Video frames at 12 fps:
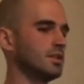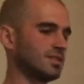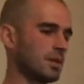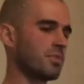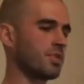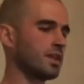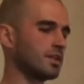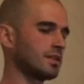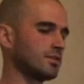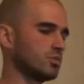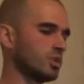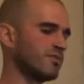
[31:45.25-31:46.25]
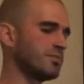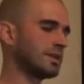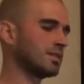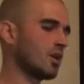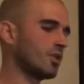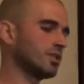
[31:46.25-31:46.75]
the same thing that we've
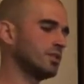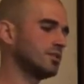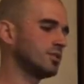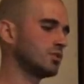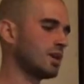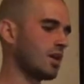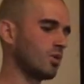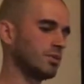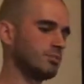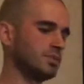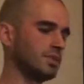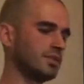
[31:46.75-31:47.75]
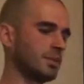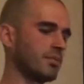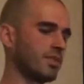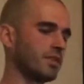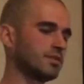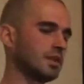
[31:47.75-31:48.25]
been talking until now, the
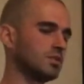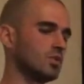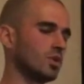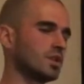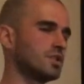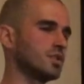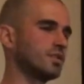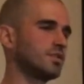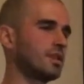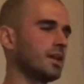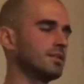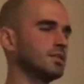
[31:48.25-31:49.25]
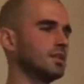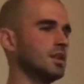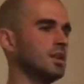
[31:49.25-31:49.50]
same things that Dogen just said.